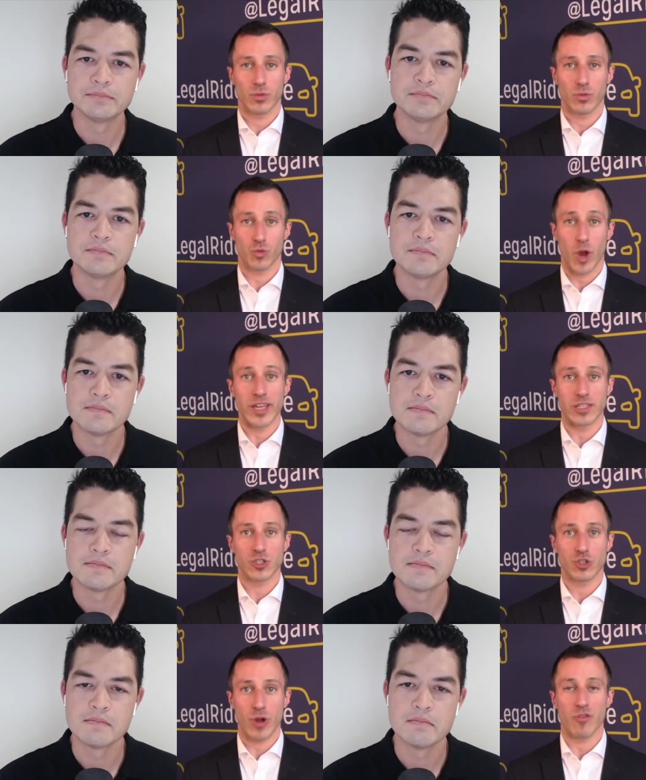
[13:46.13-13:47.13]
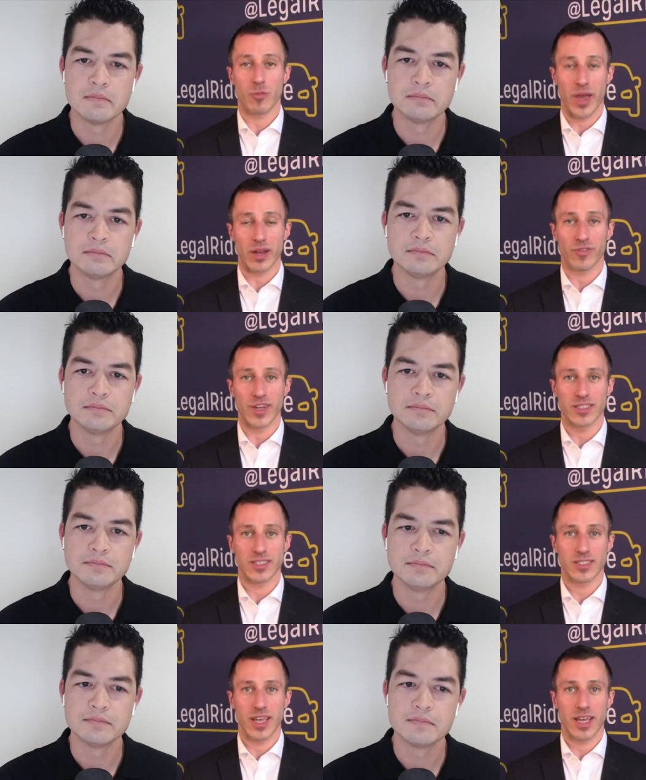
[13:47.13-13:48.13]
Speaker 1: rights, driver
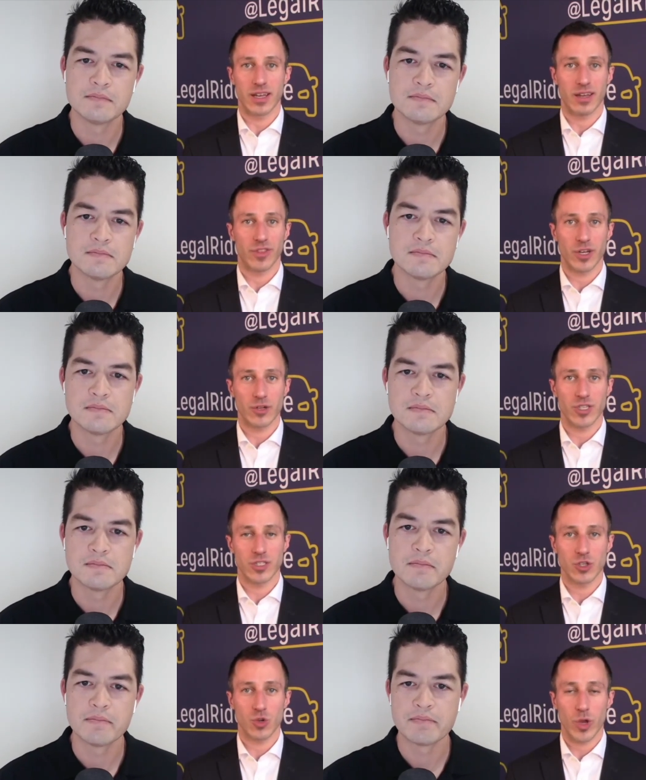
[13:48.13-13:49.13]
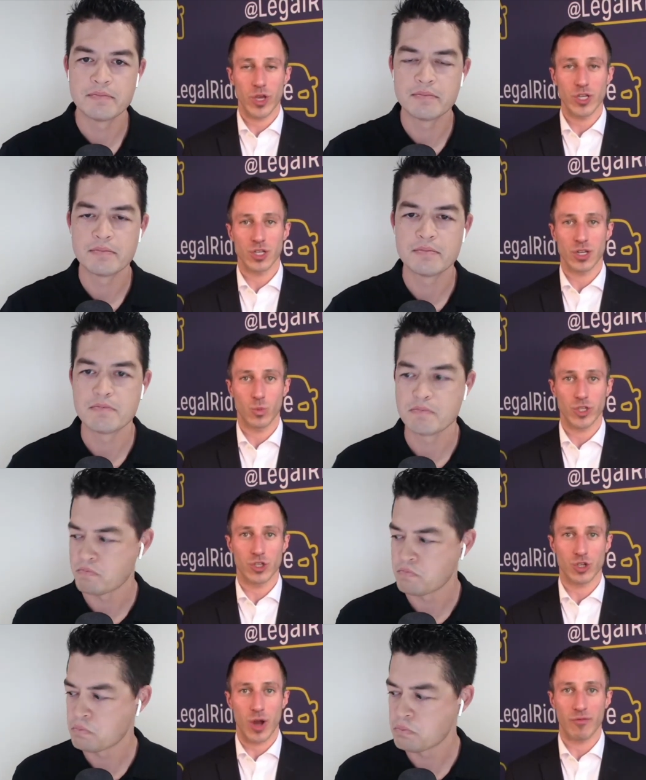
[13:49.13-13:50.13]
benefits. And if there's a situation in which
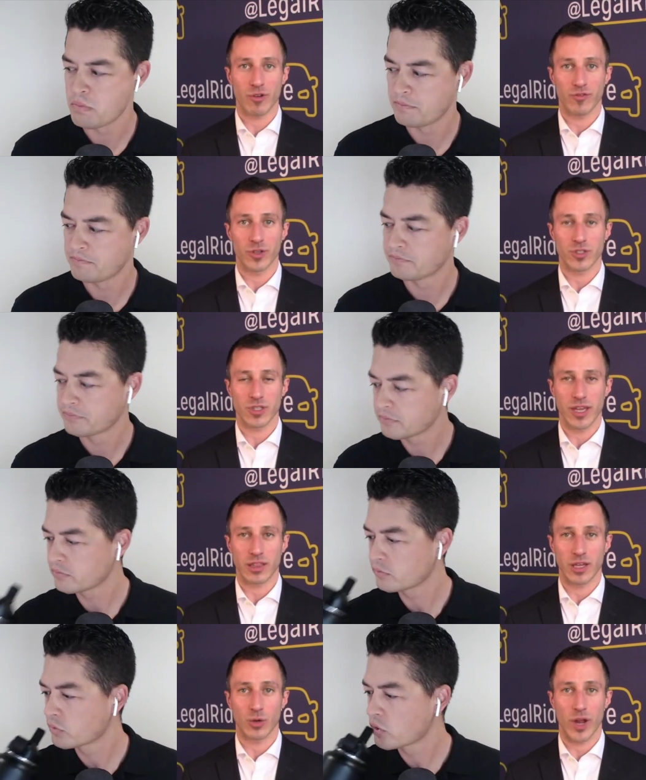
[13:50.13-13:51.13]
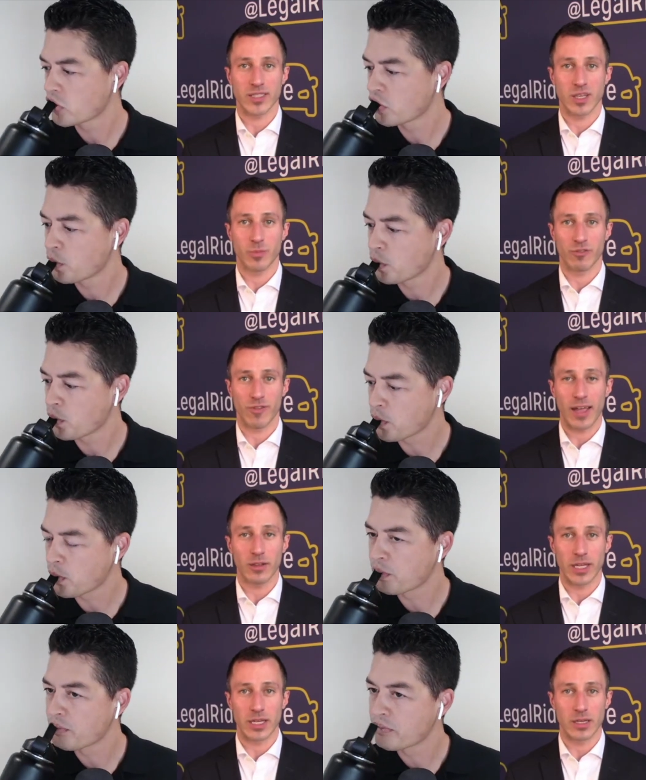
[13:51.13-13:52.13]
a driver feels like their rights have been
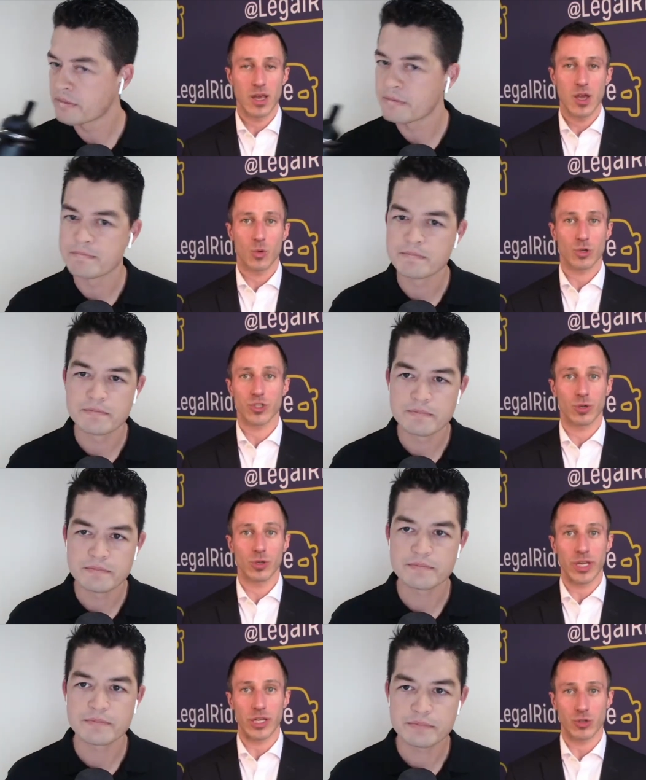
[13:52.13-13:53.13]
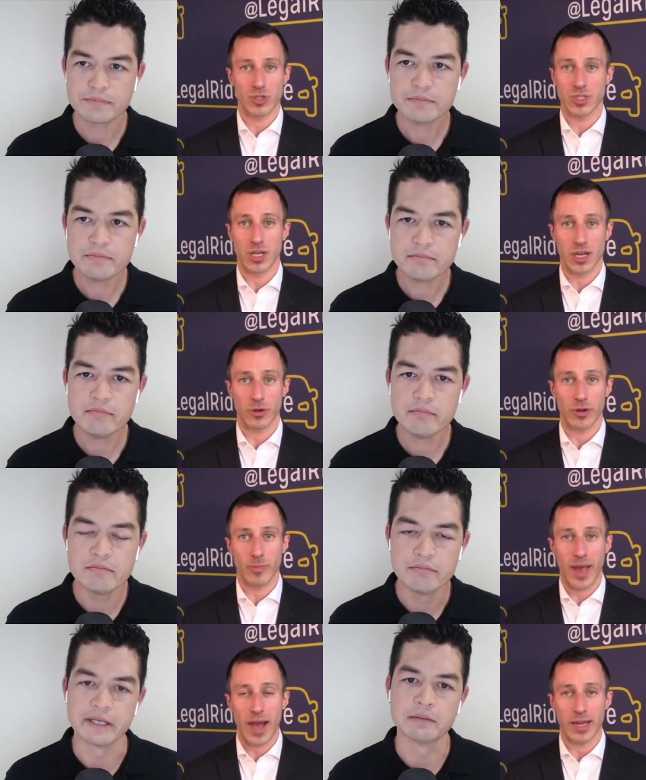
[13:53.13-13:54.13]
violated, we're certainly interested in hearing
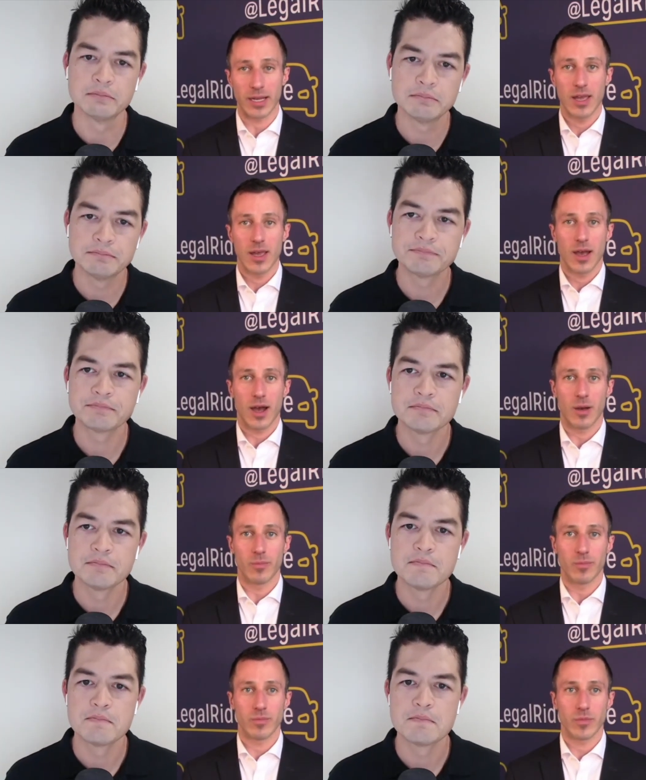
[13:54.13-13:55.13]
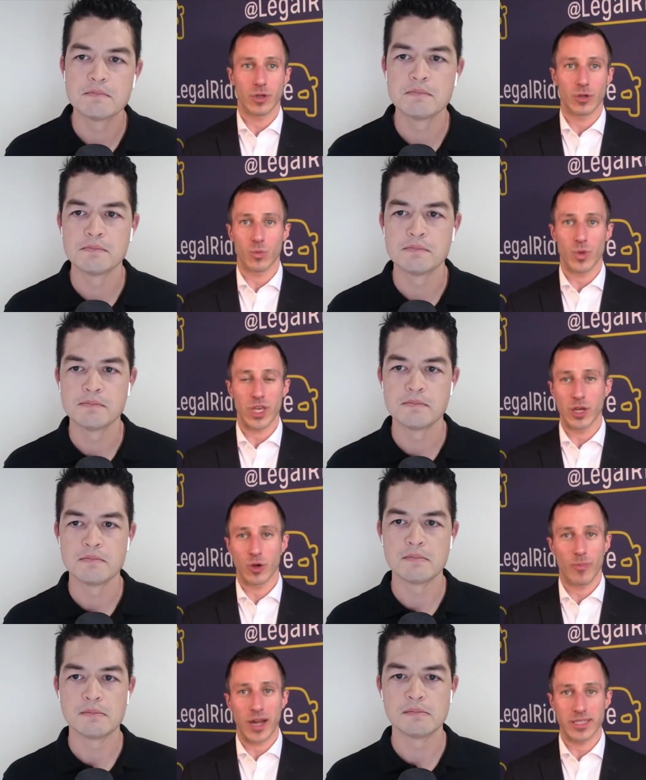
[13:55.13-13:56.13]
about it. Yeah. Um, you know, we
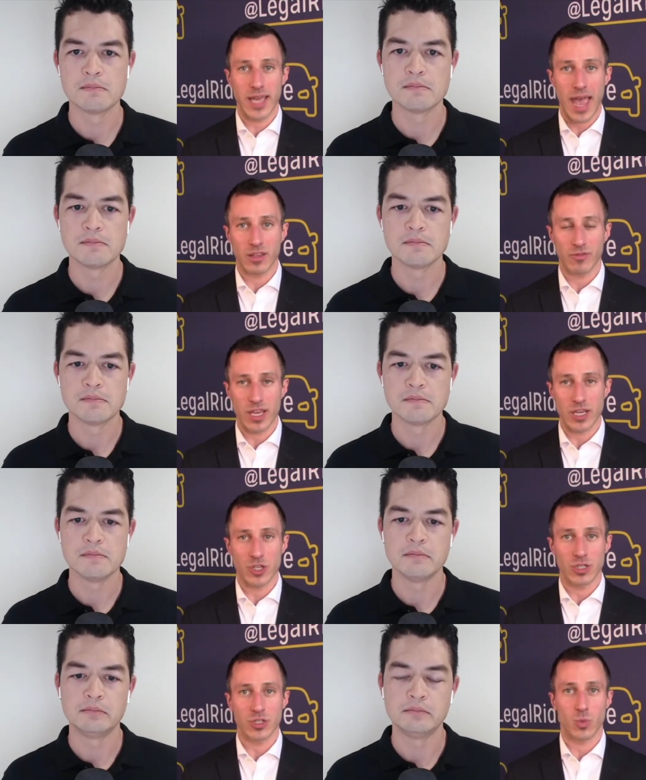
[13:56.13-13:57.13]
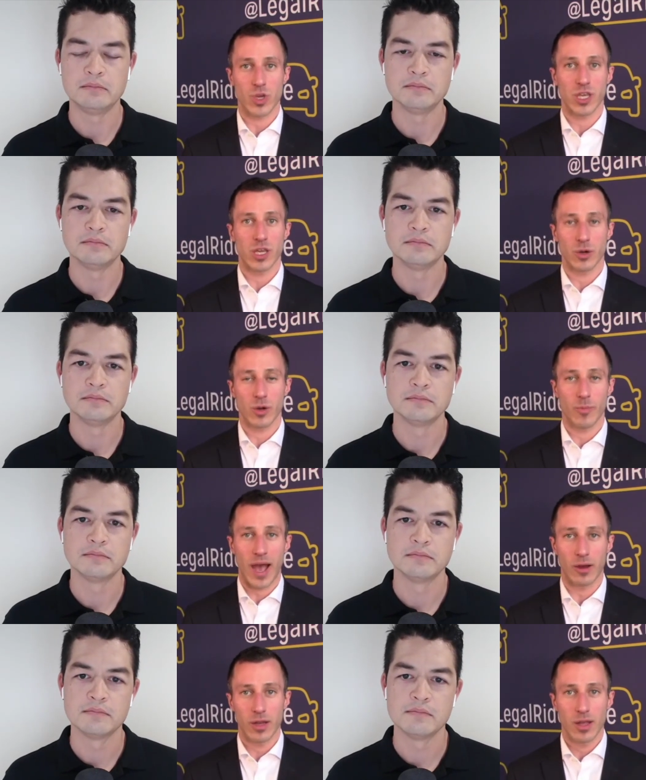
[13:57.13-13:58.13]
hear about deactivations, we hear
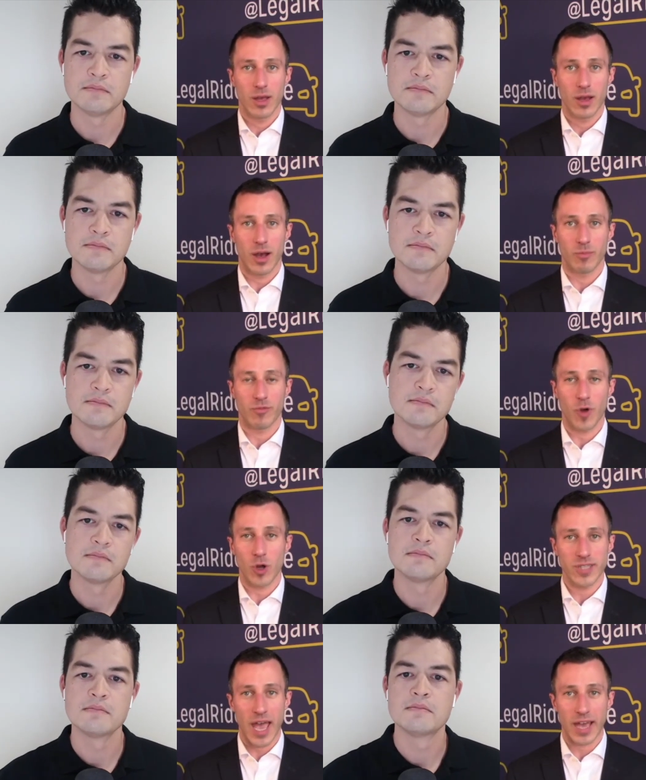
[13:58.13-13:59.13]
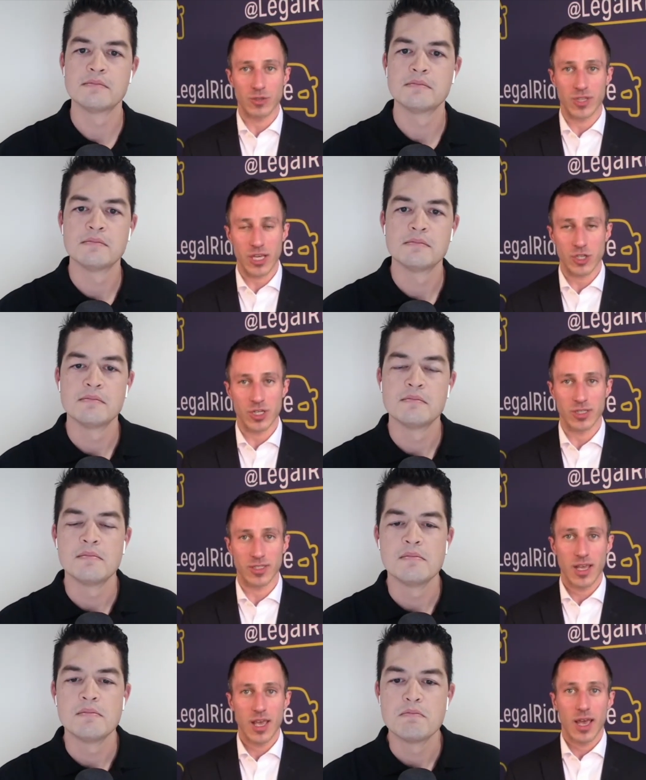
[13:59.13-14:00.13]
about um, false
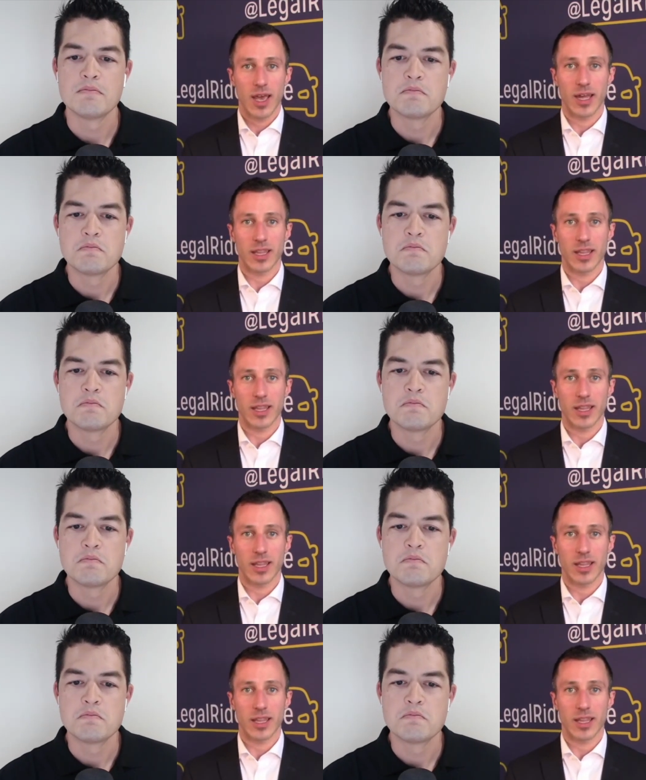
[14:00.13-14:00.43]
accusations. Uh,